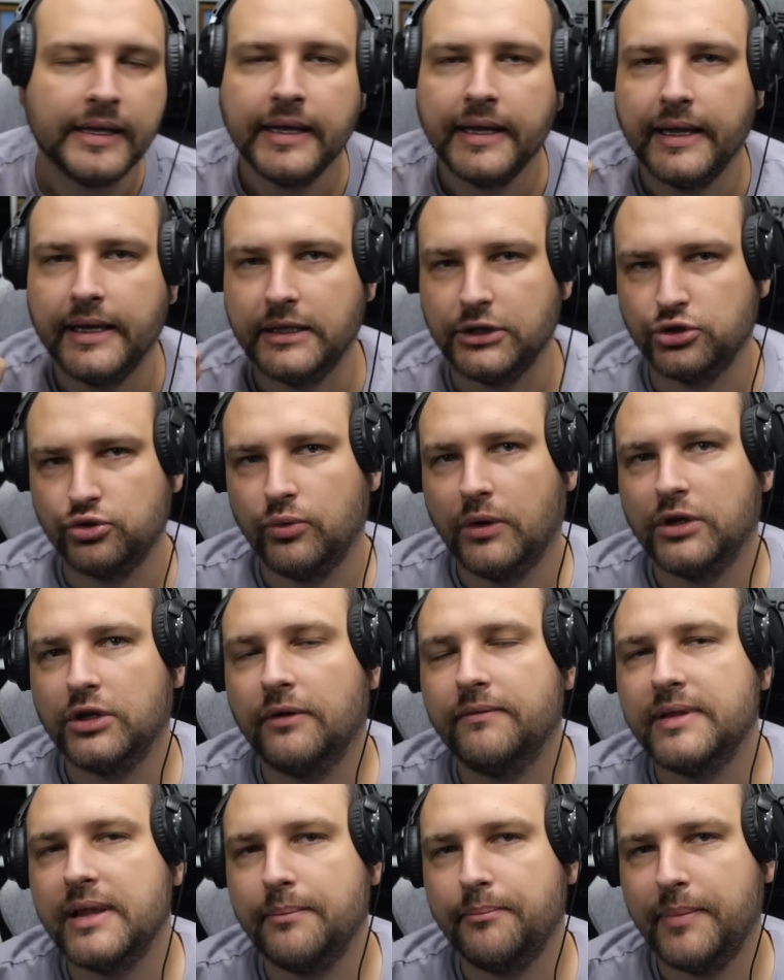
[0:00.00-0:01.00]
It is one
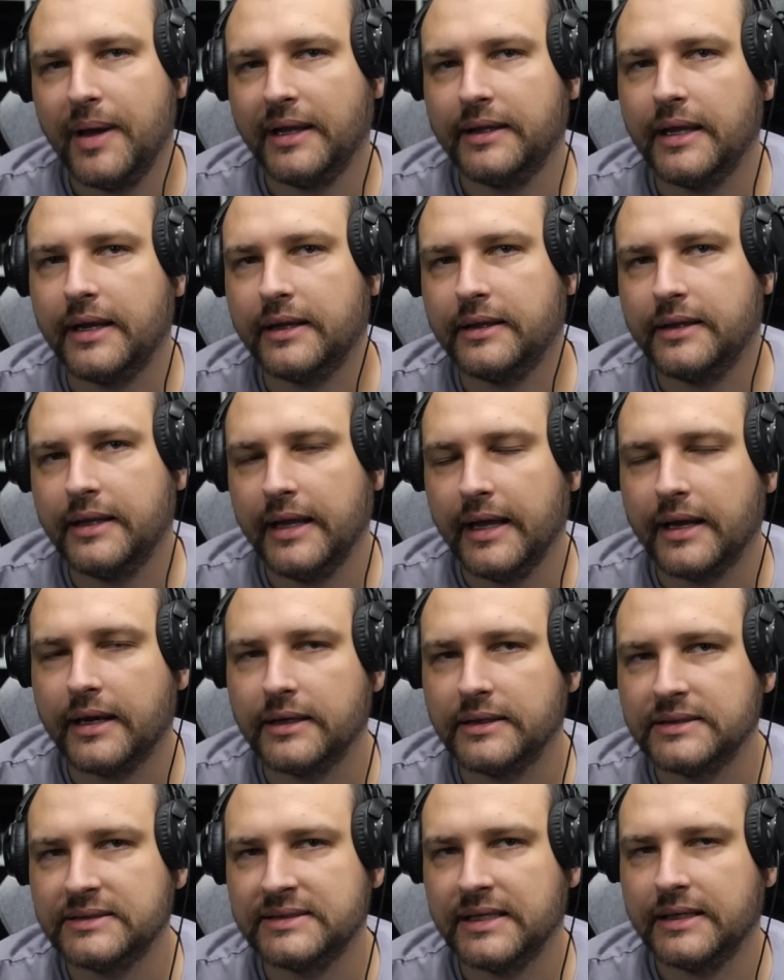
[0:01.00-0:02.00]
of the better
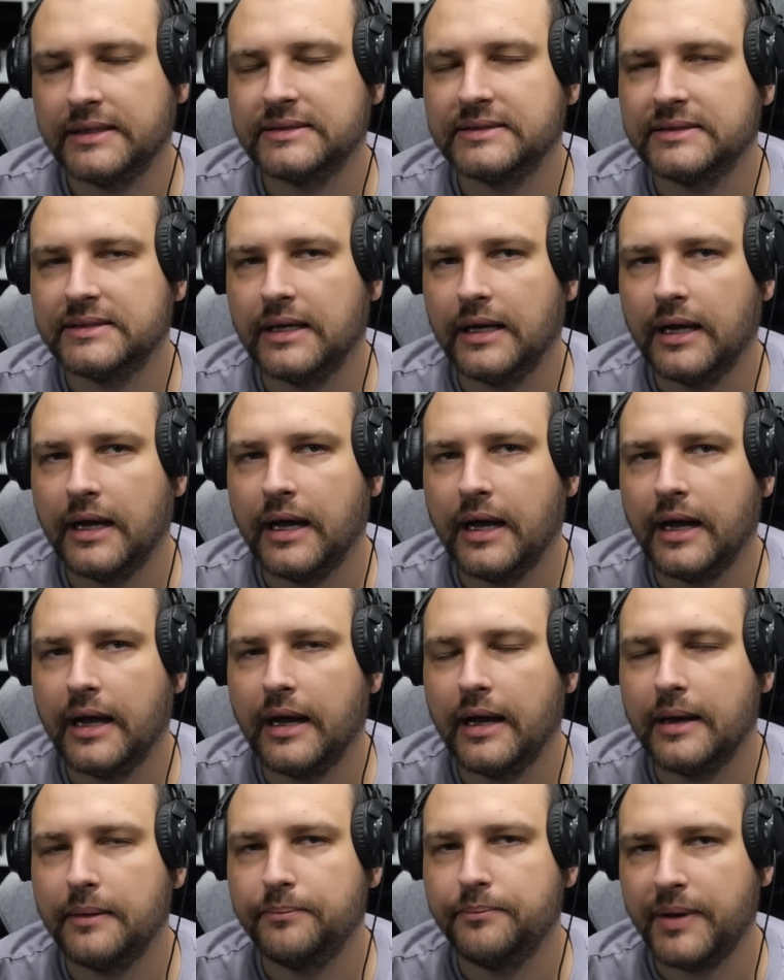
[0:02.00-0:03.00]
tier 6
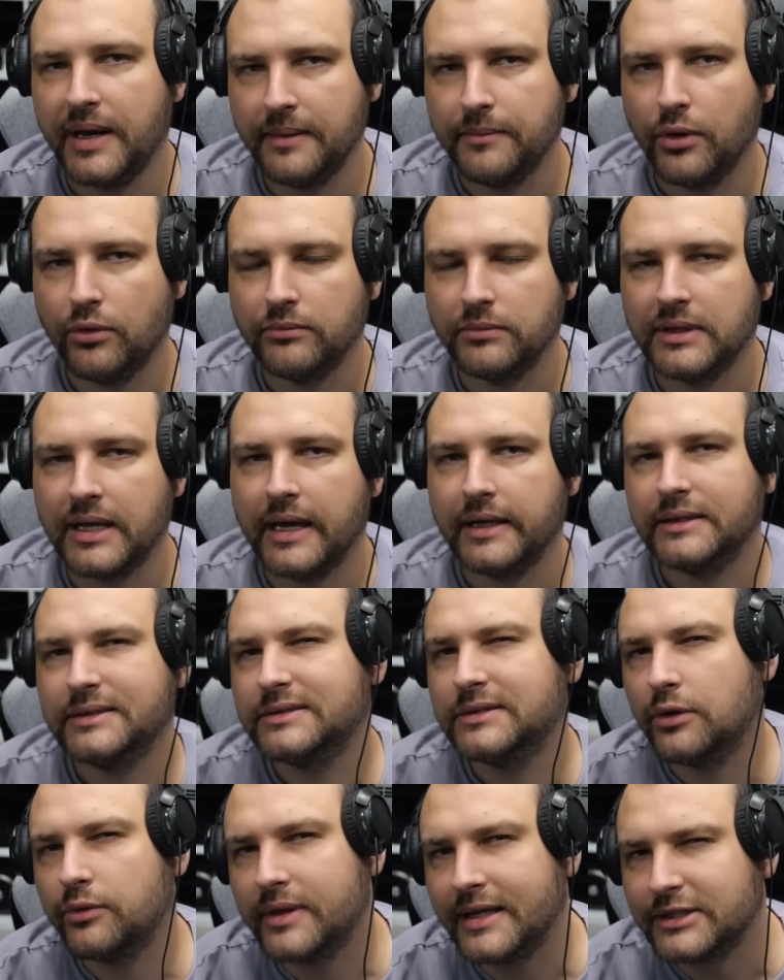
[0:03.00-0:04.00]
premium tanks.
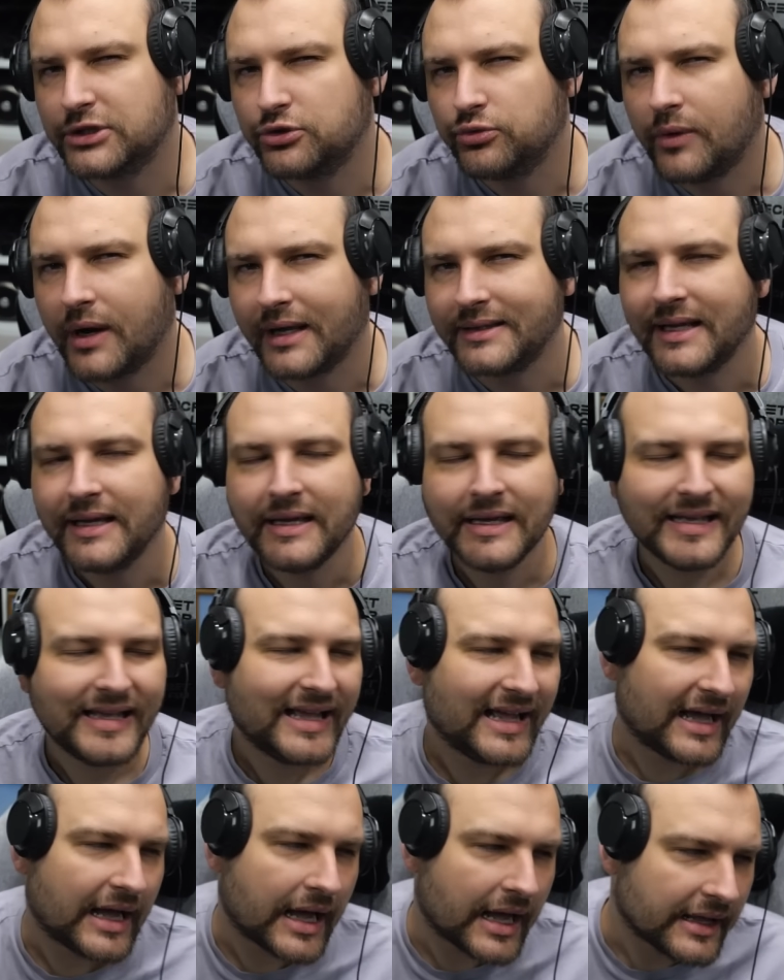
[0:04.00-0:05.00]
So this one,
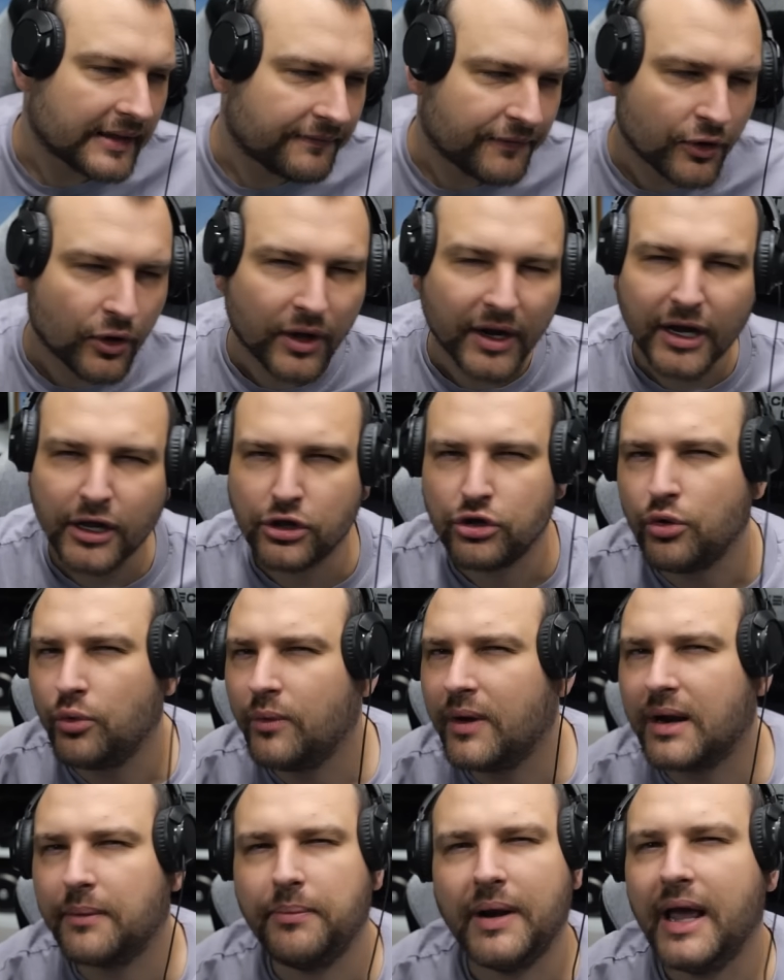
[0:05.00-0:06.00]
if you are a
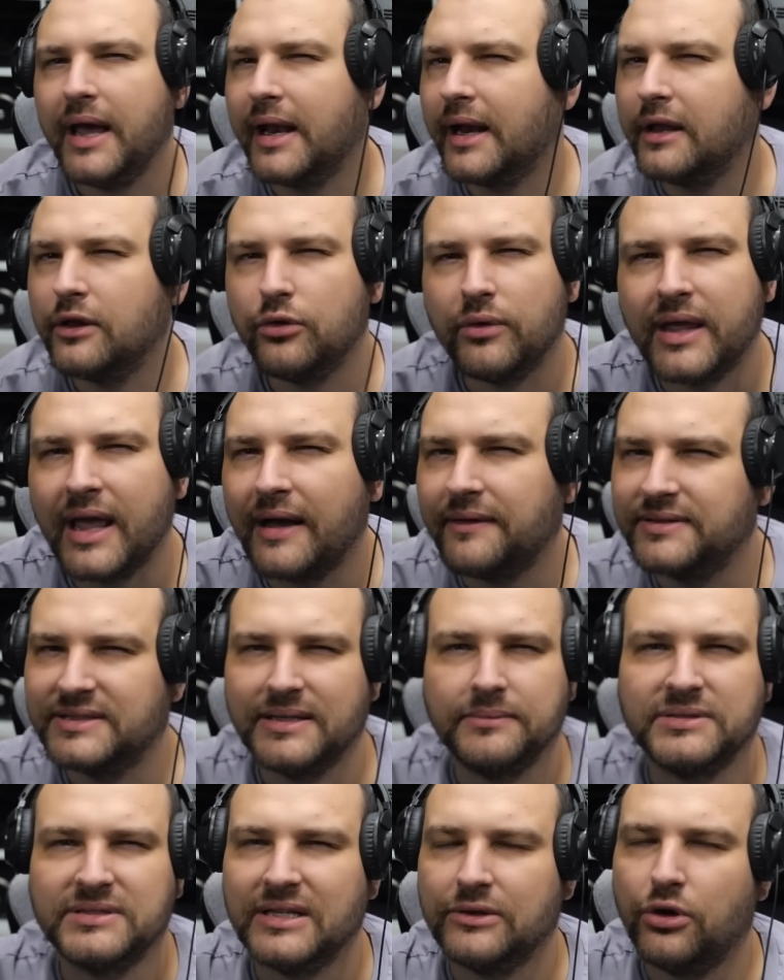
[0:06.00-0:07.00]
newer player and you have
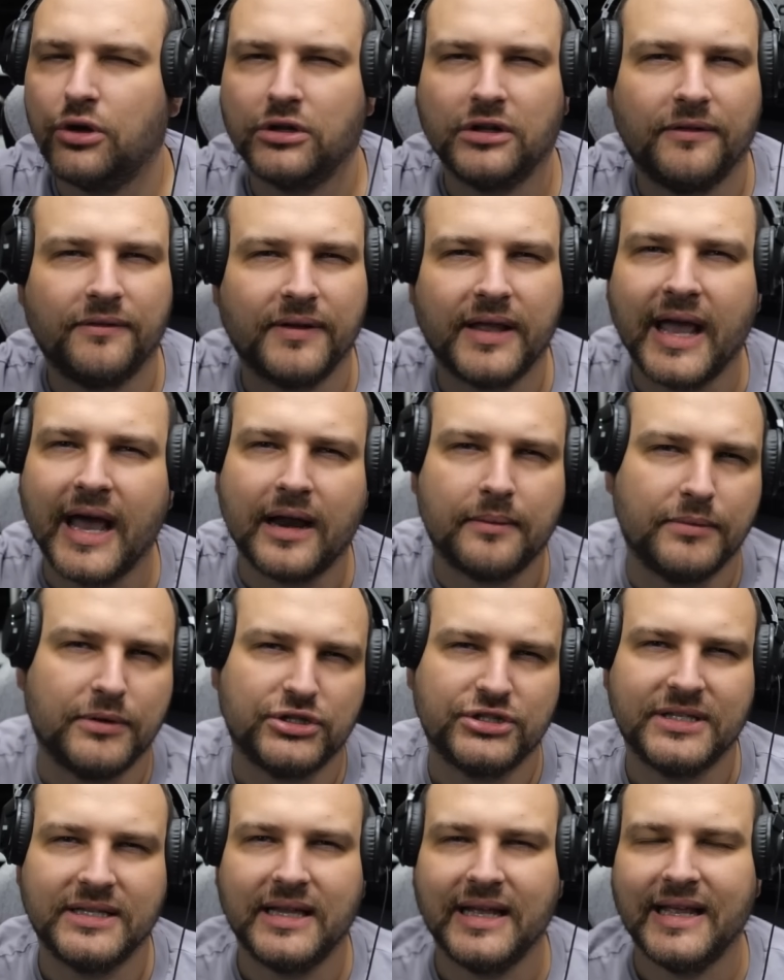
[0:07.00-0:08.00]
some sort of
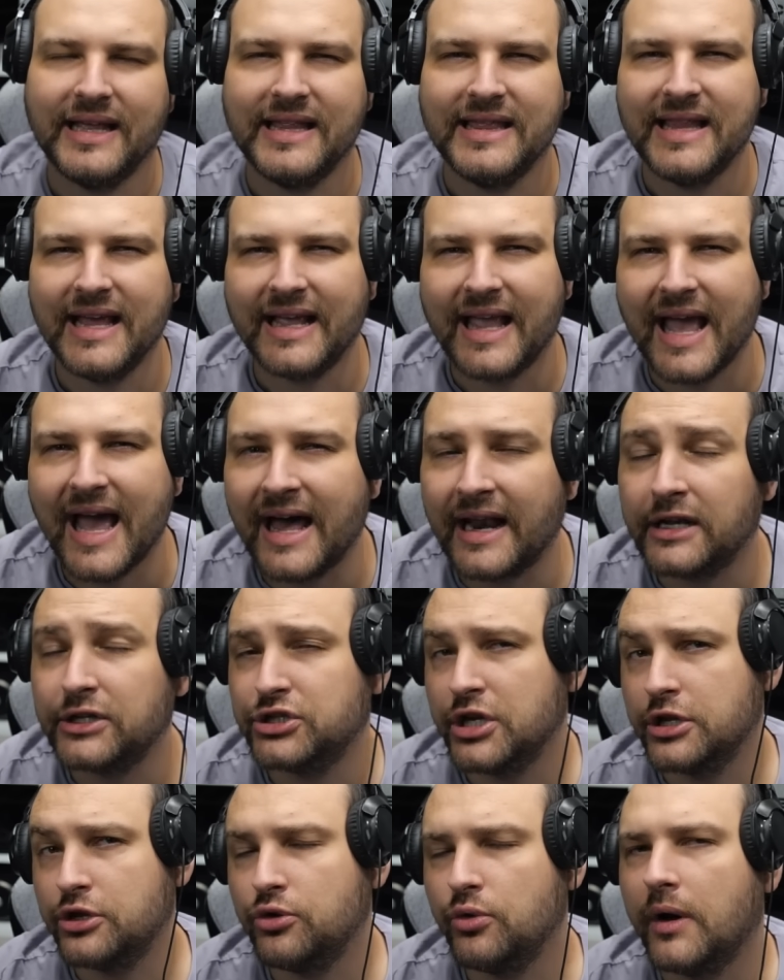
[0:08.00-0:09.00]
garbage sitting in the
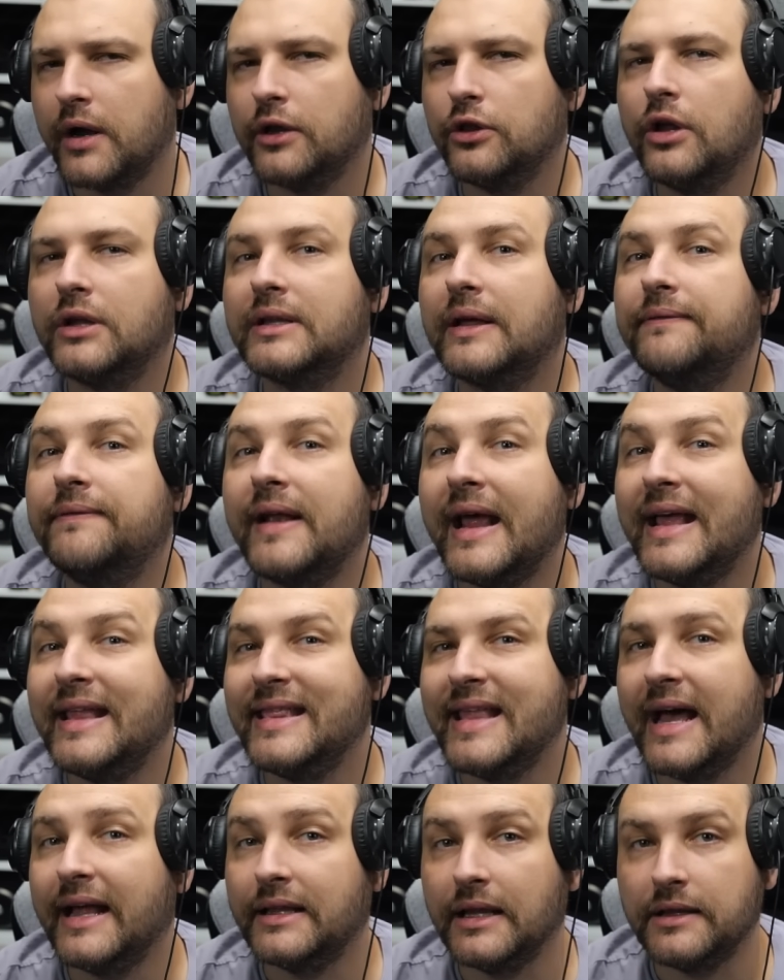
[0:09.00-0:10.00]
garage and you are not
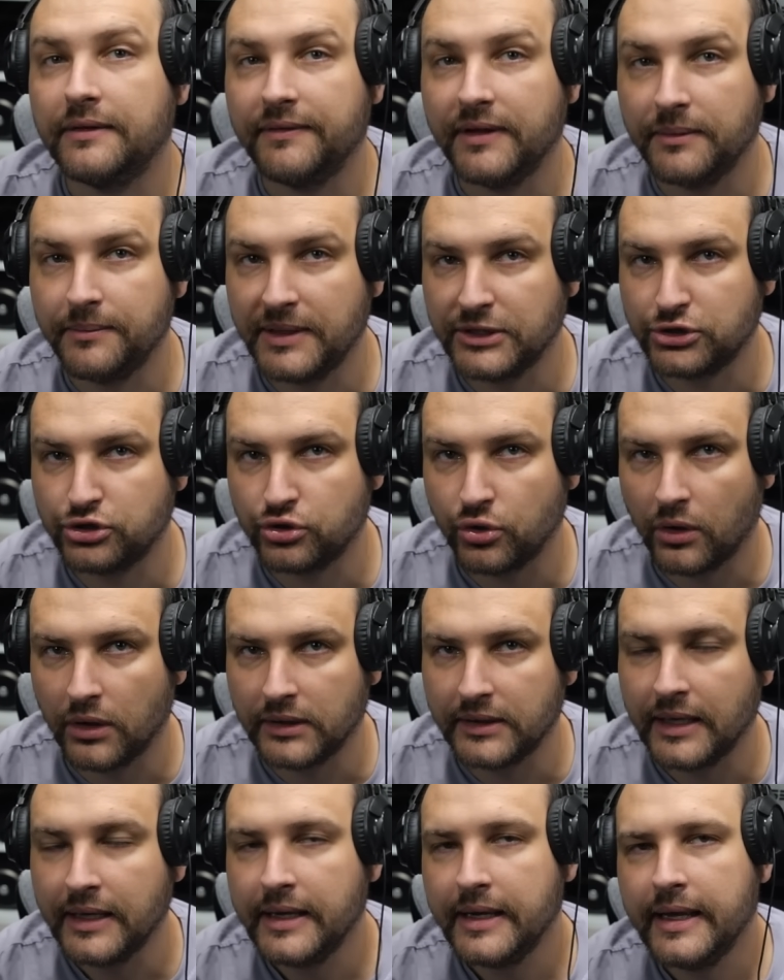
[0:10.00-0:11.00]
afraid that it will be
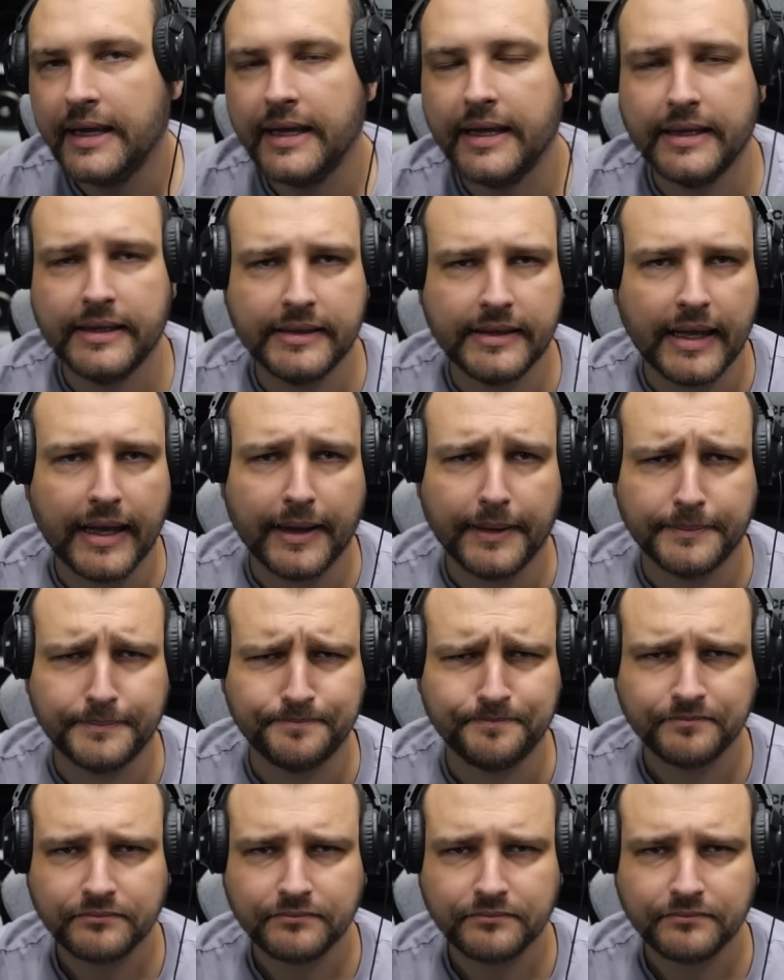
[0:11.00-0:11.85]
sold in the